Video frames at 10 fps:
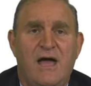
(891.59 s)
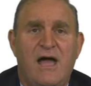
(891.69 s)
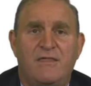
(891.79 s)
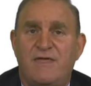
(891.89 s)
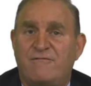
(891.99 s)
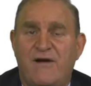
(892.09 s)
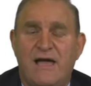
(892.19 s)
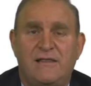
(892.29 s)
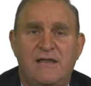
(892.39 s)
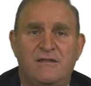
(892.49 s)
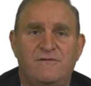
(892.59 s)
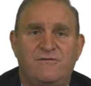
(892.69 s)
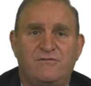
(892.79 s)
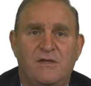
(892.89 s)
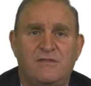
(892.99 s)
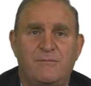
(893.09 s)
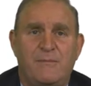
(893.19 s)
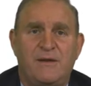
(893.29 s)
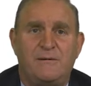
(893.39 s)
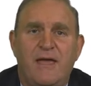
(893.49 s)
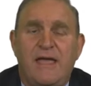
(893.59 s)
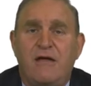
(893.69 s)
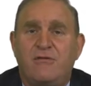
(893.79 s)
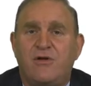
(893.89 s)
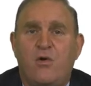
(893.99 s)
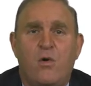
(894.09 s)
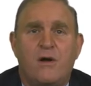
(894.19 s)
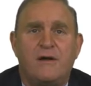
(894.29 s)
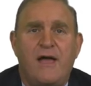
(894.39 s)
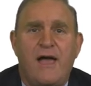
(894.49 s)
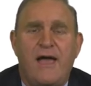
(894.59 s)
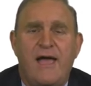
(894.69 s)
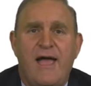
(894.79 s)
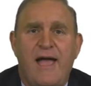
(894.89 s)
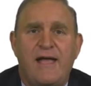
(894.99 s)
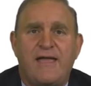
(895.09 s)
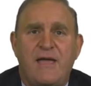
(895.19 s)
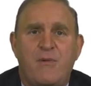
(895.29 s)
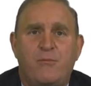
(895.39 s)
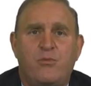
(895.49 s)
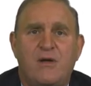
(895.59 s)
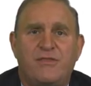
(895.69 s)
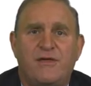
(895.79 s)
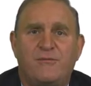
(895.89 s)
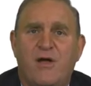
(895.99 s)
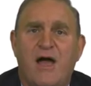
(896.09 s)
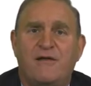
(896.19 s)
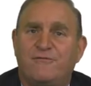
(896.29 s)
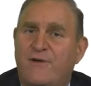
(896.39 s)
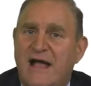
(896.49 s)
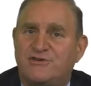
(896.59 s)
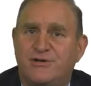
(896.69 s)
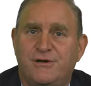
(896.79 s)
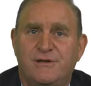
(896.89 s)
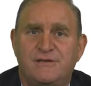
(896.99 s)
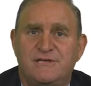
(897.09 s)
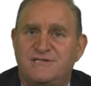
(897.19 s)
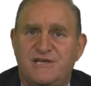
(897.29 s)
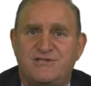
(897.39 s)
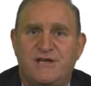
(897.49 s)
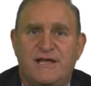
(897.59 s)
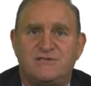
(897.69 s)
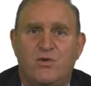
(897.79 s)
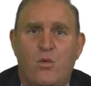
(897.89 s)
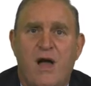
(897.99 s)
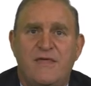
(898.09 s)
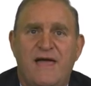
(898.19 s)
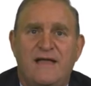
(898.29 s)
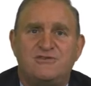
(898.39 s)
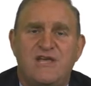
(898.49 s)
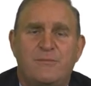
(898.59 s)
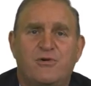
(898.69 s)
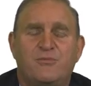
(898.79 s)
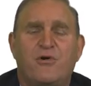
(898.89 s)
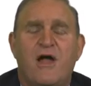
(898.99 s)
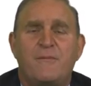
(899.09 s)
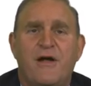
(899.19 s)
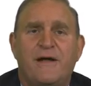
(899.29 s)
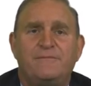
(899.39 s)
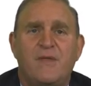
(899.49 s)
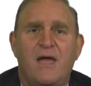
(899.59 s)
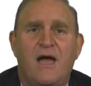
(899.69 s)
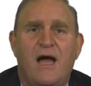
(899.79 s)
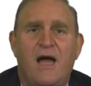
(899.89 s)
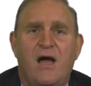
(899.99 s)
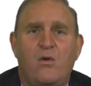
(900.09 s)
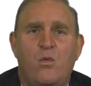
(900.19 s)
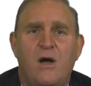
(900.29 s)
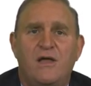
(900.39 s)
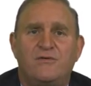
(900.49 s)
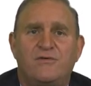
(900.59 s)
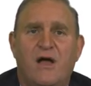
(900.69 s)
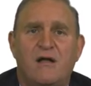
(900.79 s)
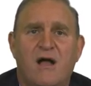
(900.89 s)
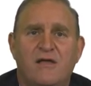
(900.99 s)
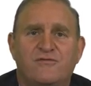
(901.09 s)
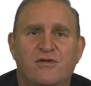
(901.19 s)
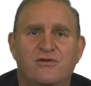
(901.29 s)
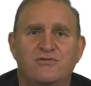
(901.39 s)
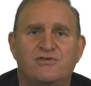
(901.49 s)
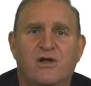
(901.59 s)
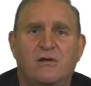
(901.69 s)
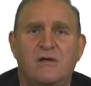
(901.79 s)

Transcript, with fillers: uh, that violated the 15th amendment here the court uh, came up with a kind of fractured decision as to why that jaybird primary uh, was unconstitutional.